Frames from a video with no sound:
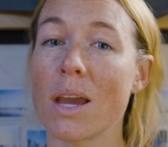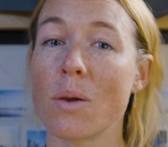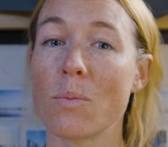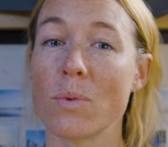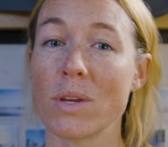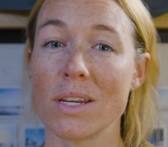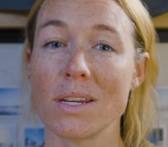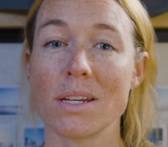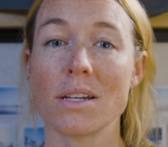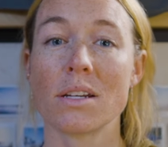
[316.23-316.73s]
and
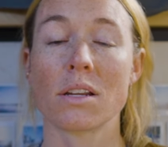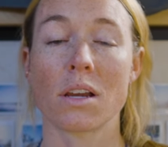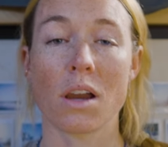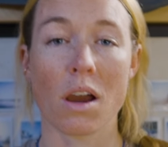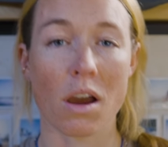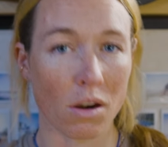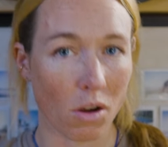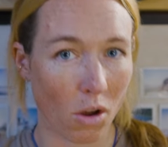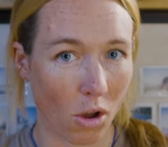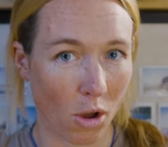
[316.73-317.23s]
we needed to
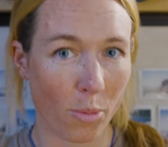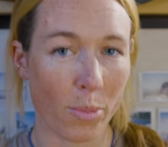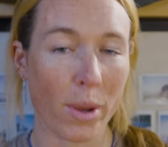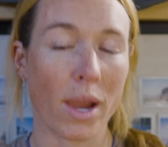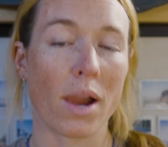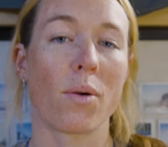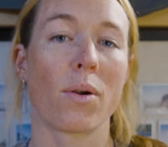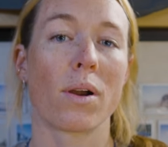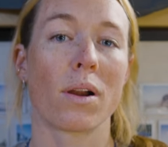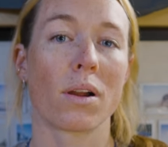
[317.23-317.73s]
cut all
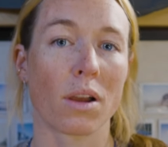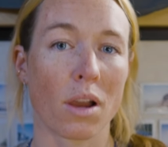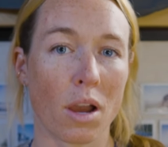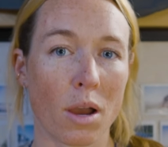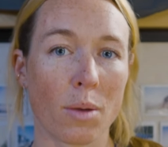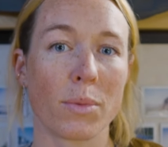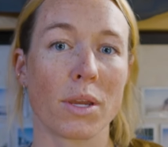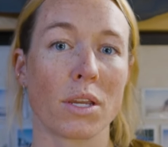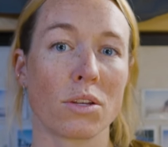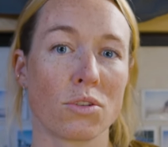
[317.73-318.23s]
power
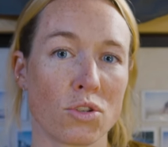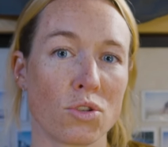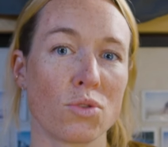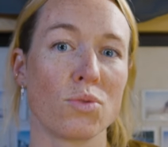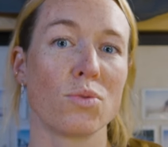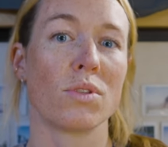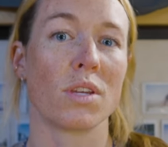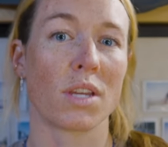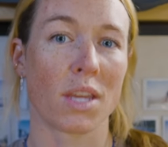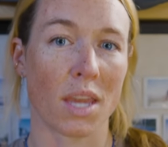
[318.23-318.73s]
coming
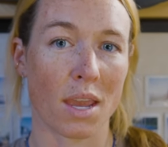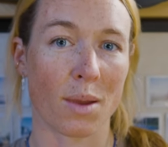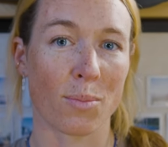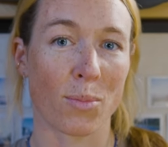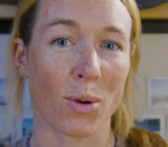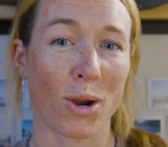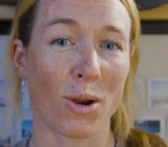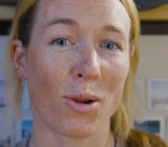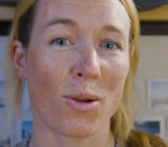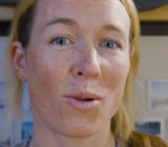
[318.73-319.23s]
to the
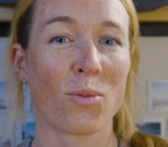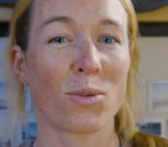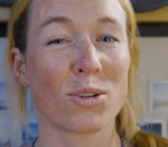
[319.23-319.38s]
camper,